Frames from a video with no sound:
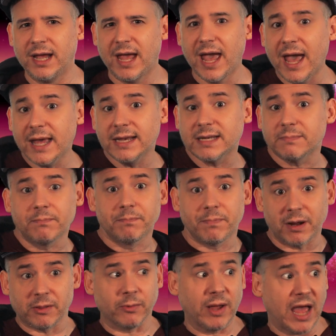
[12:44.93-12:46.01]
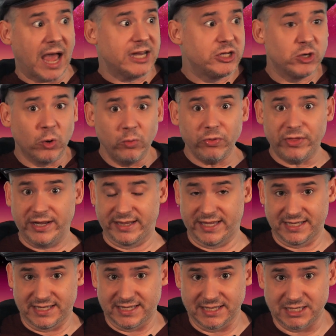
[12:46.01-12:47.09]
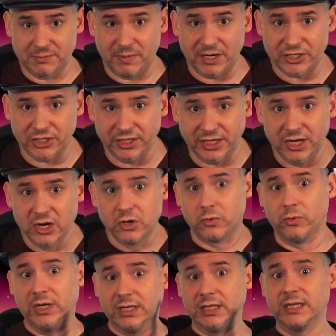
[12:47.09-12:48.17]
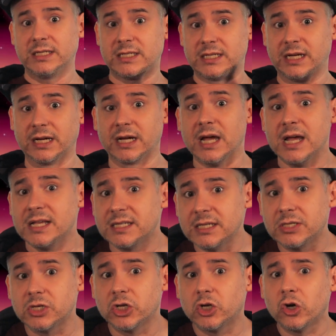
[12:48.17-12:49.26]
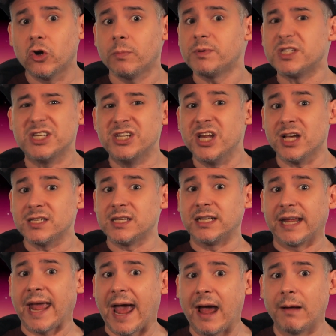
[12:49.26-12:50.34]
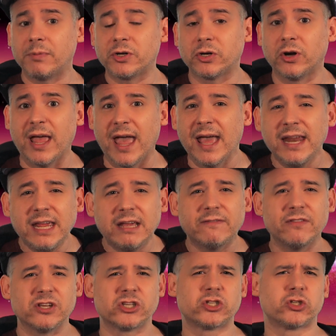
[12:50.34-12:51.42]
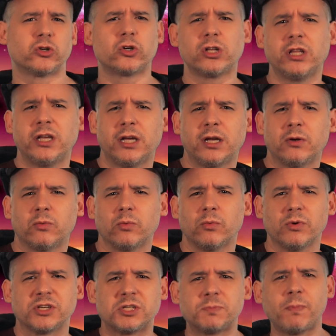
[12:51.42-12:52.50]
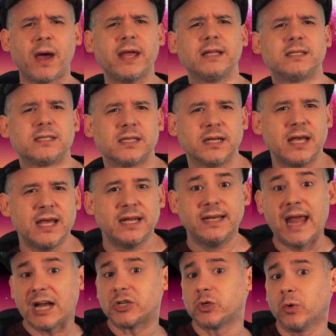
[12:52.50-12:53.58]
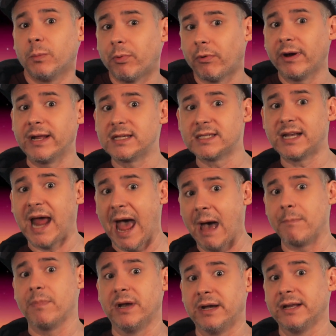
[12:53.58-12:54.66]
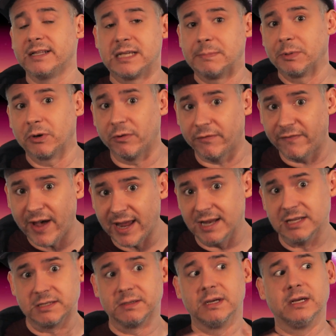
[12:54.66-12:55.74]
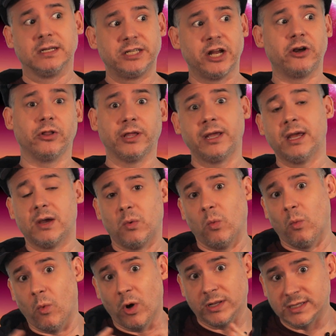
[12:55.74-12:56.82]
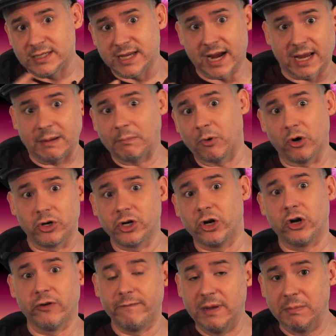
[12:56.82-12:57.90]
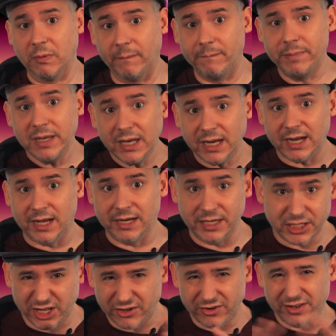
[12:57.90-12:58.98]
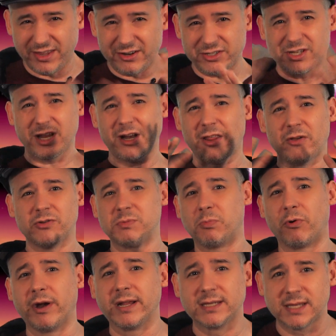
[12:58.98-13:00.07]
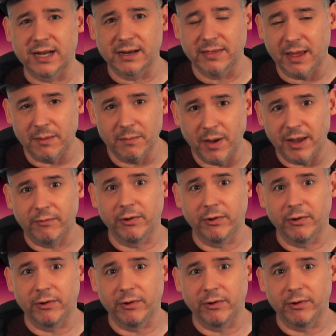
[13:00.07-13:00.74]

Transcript: And by the way, I don't think this is especially realistic, since GURPS doesn't capture any of the circling respites and natural breaks that happen in a typical fight. It's generally 1 second per turn of people beating on each other, and there's none of those breaks that might